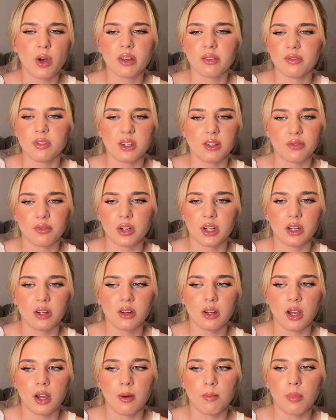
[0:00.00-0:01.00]
worked for
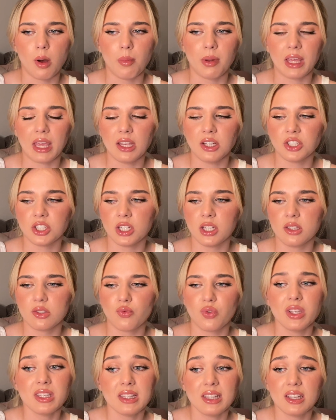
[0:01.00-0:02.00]
different
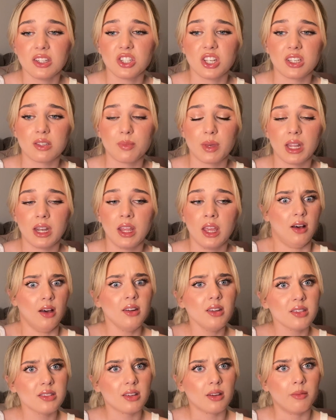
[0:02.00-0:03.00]
publications. Recently, she has been
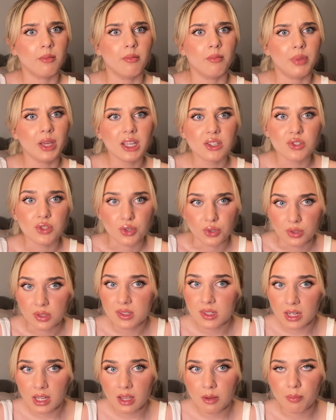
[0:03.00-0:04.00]
under some big
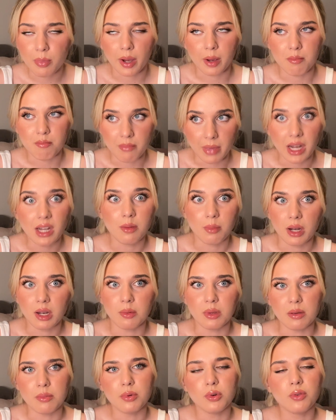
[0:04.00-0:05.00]
scrutiny by many, many
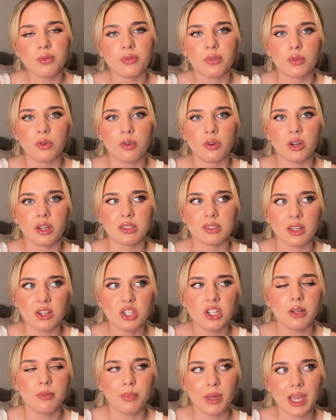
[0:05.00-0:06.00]
people for
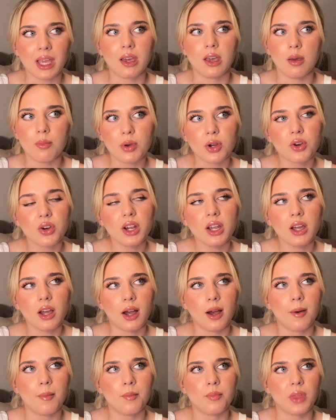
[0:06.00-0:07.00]
essentially being a hypocrite.
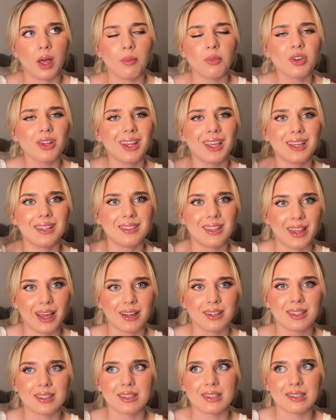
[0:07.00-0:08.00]
I'm not gonna get into
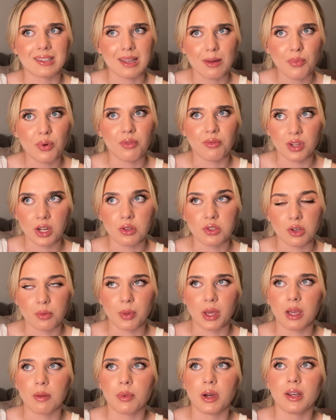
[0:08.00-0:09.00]
that because it's a separate video
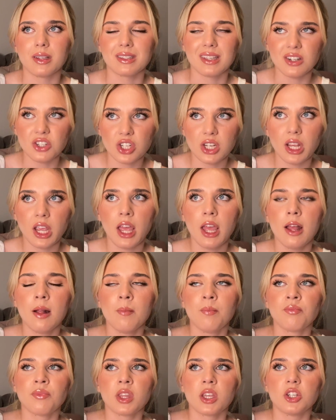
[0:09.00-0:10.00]
topic, but essentially,
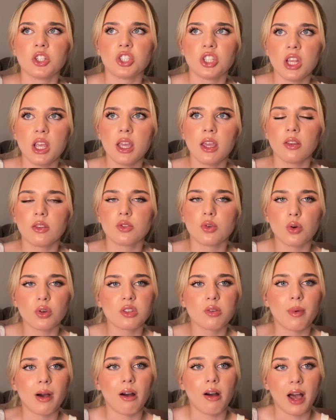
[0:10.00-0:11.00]
she
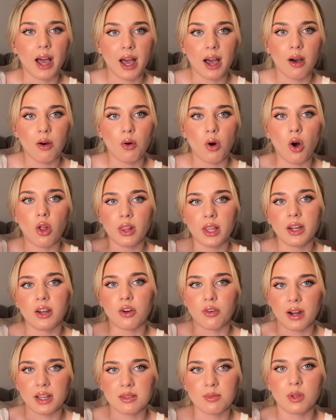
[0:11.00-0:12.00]
talked about how online
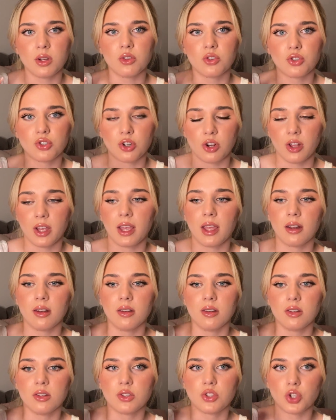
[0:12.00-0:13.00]
harassment, trolling
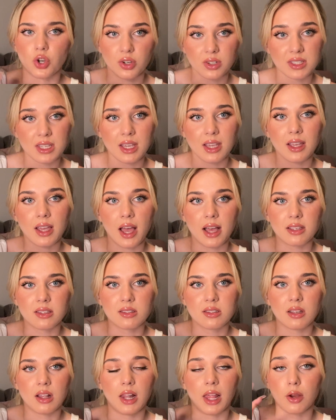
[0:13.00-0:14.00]
and doxing
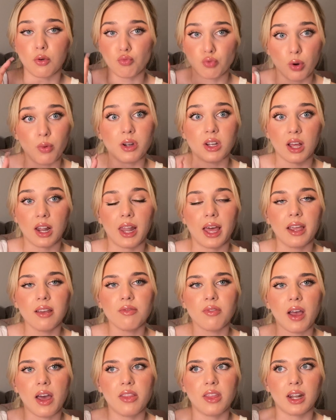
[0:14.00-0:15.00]
has, like, ruined her
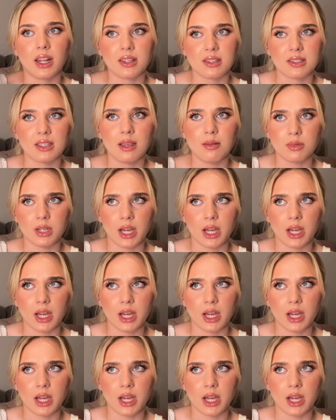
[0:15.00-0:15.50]
life, and then at the same